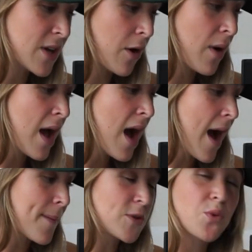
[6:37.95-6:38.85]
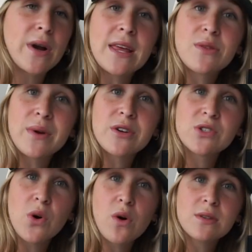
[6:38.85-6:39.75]
So I'm 23
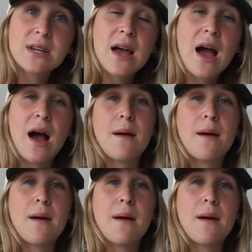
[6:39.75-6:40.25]
years old.